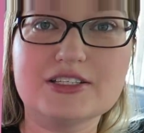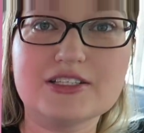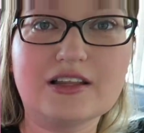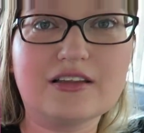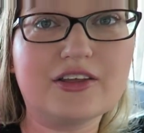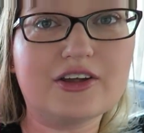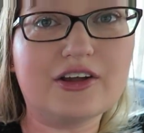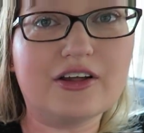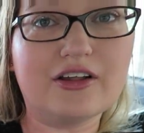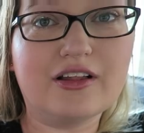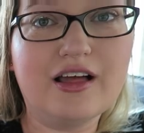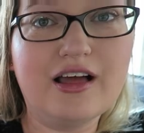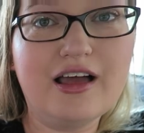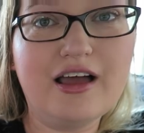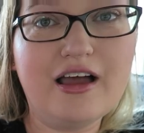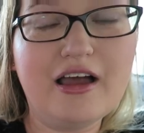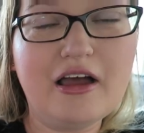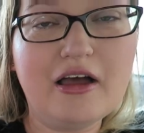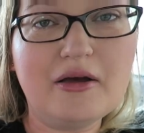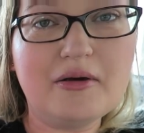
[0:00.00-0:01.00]
just a little
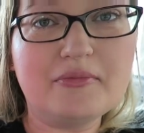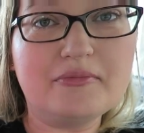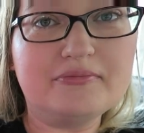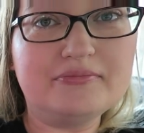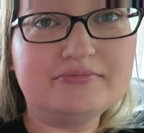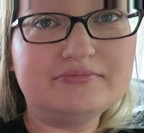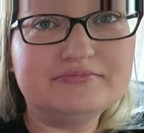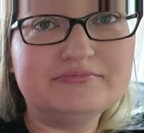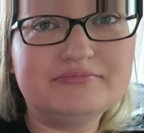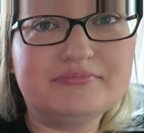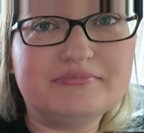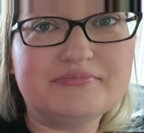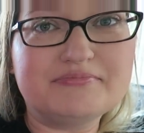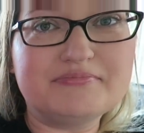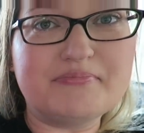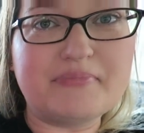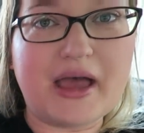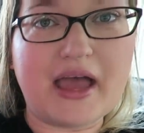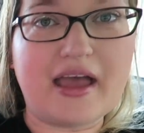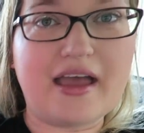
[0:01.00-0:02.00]

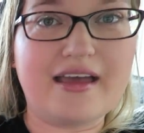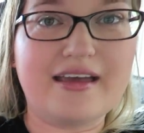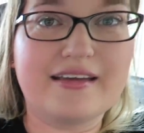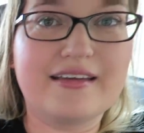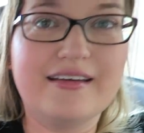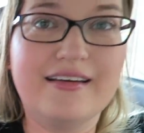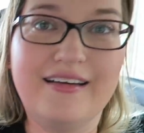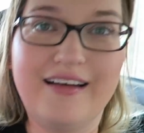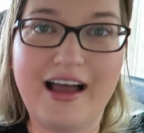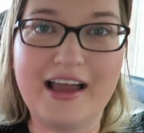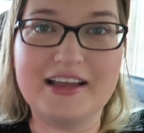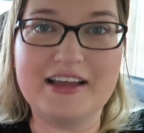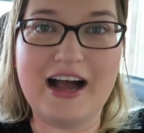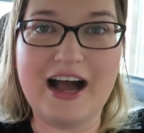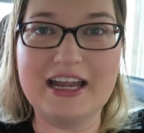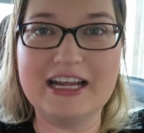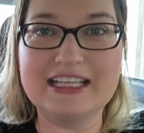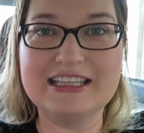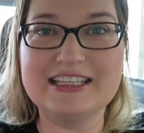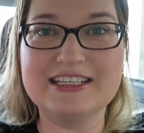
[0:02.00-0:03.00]
bag I
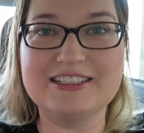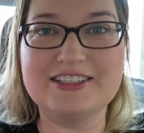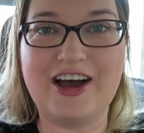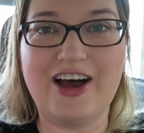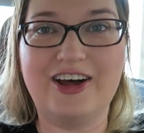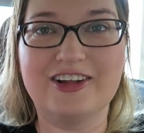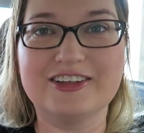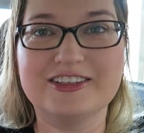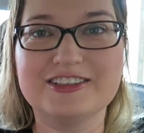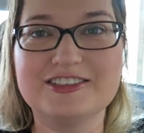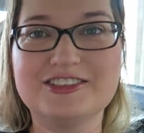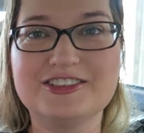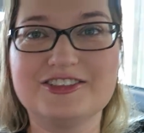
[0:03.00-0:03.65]
got at the Dollar